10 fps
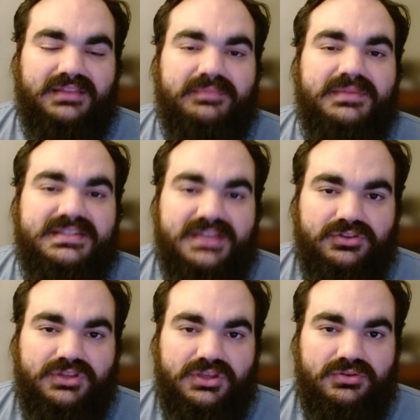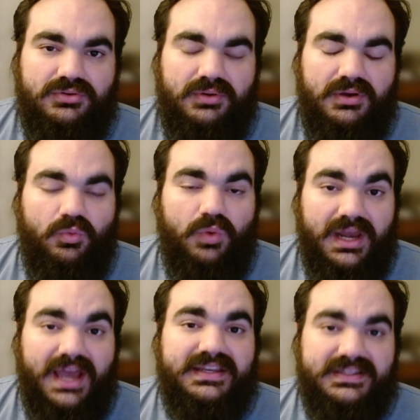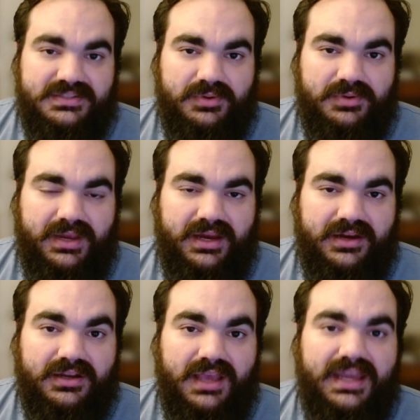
let me tell you what I did to prepare